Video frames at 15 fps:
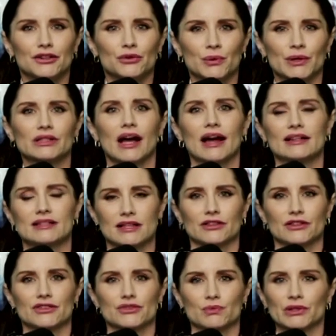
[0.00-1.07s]
you realize that
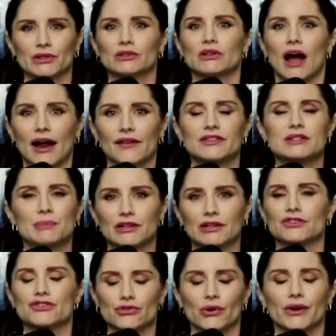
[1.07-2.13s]
there's real lives being
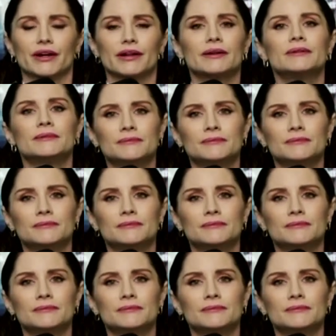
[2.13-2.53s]
destroyed.